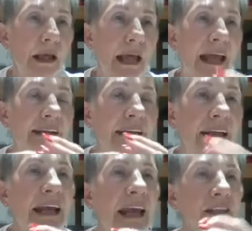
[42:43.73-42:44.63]
And
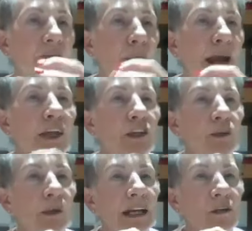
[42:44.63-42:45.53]
he has made
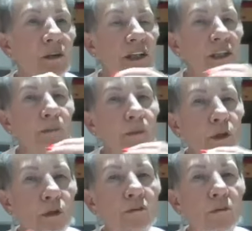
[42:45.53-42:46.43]
you into this
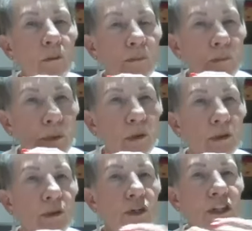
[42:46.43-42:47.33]
beautiful pearl
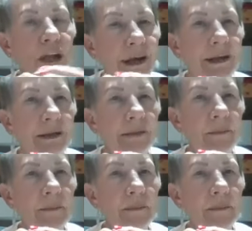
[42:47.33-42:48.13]
to shine,